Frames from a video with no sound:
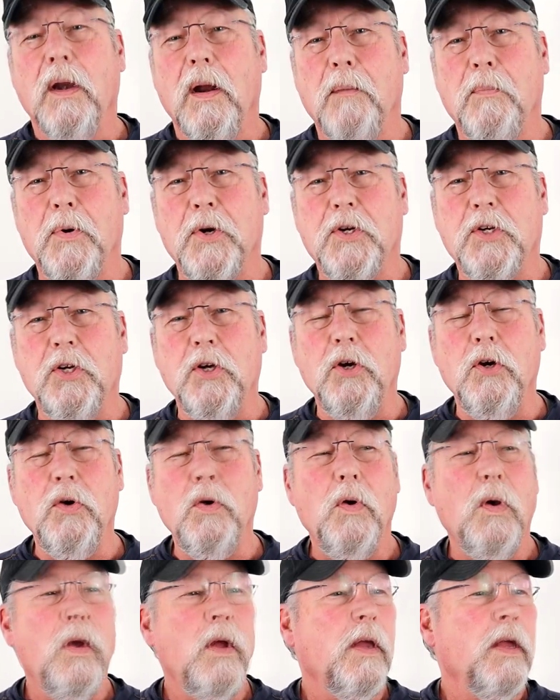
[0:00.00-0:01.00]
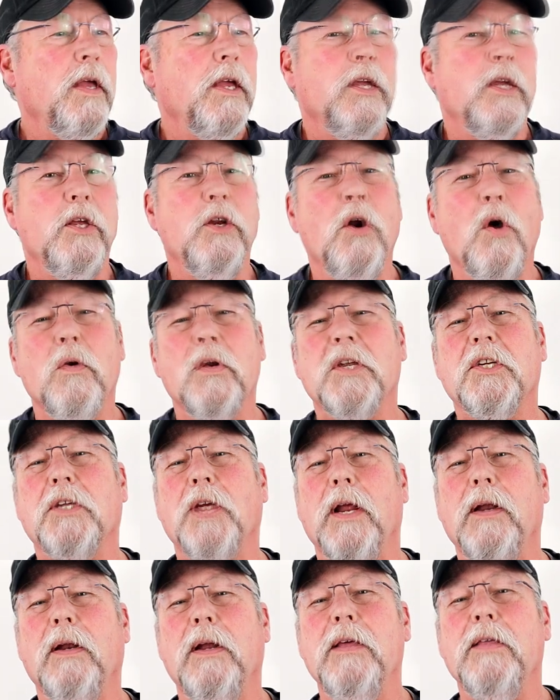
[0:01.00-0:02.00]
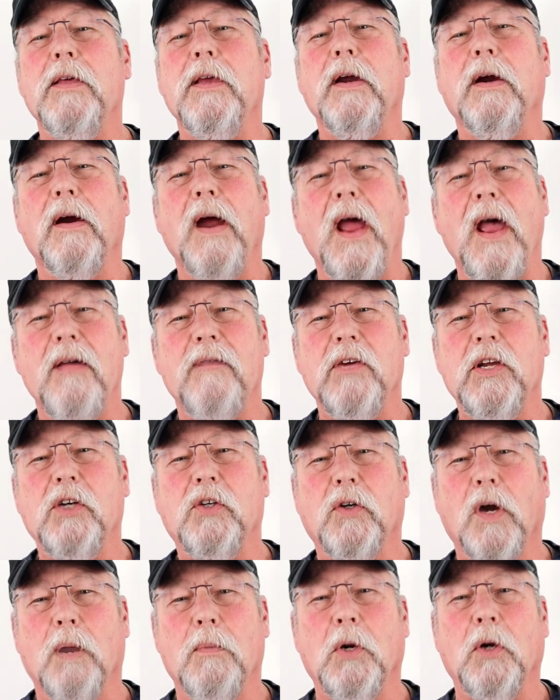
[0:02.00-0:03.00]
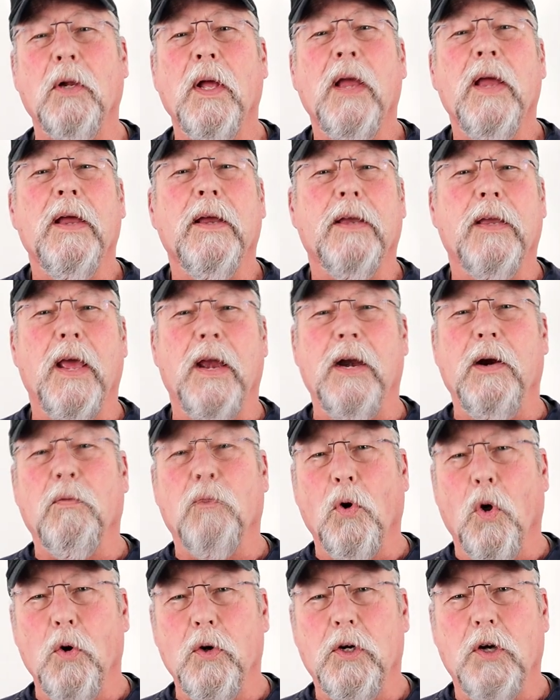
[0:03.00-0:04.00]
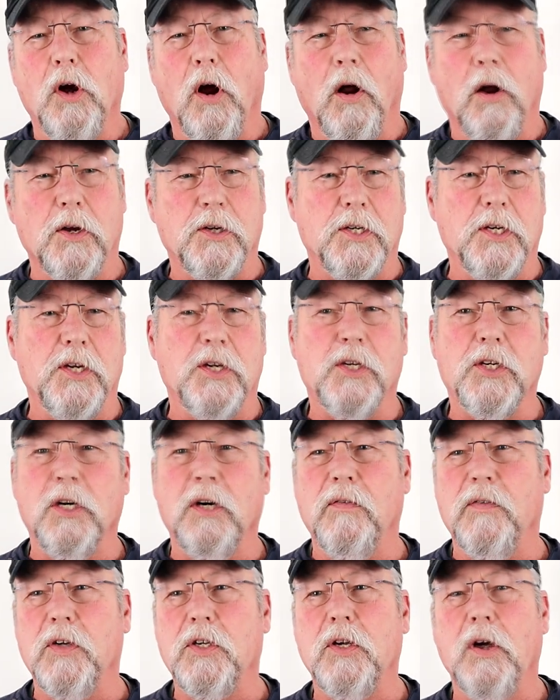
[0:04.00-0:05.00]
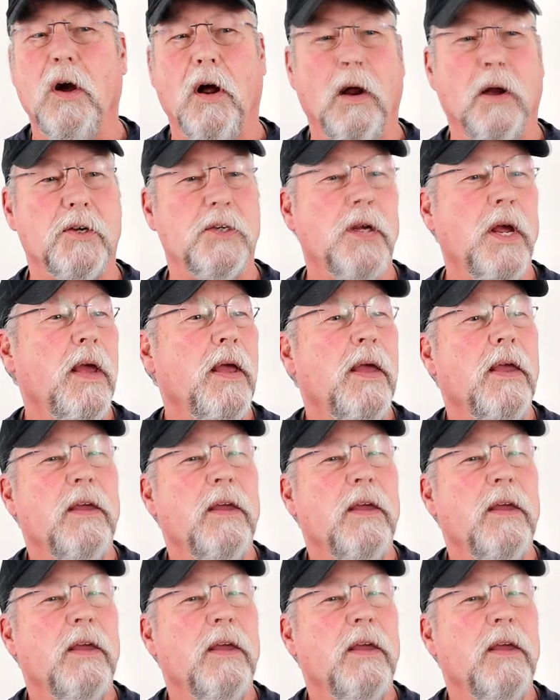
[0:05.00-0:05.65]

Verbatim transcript: Number 2, you notice suddenly that you're having trouble getting road calls and service calls.